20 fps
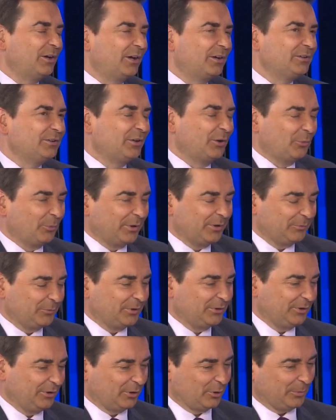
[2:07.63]
You know, we,
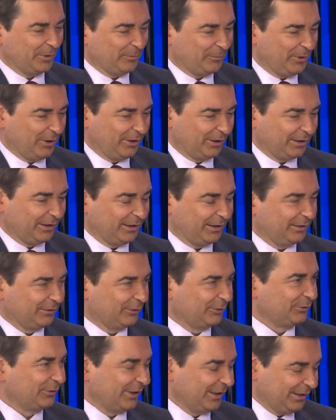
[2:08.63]
we talk about marketing
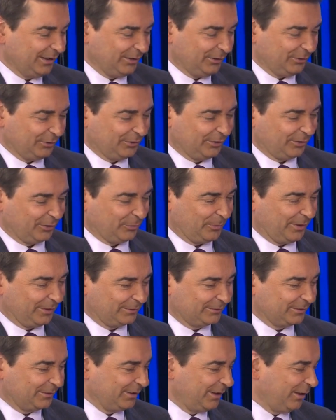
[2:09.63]
the state, and you talk
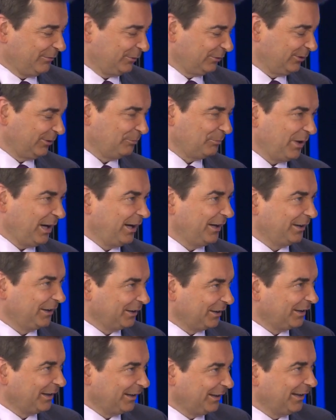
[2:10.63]
about uh, obviously
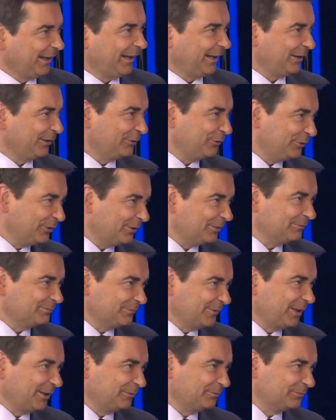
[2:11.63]
buying ads
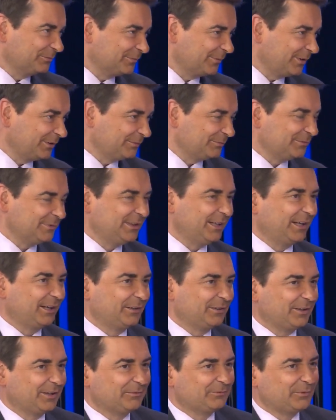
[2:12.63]
and, and, and
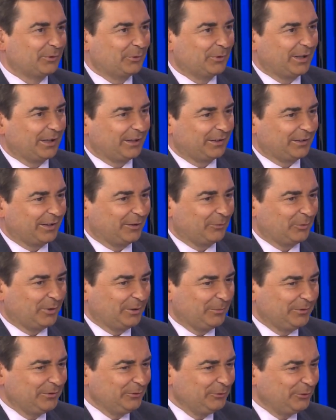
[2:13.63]
getting the info out in that
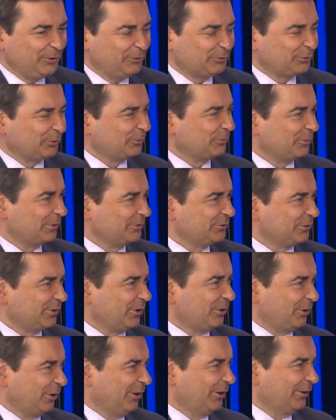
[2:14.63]
way, but there's also what you
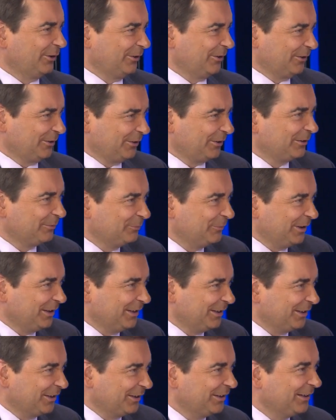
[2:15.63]
call earned
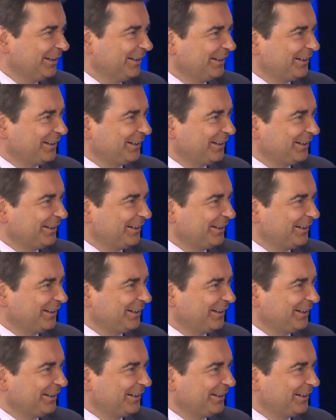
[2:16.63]
media.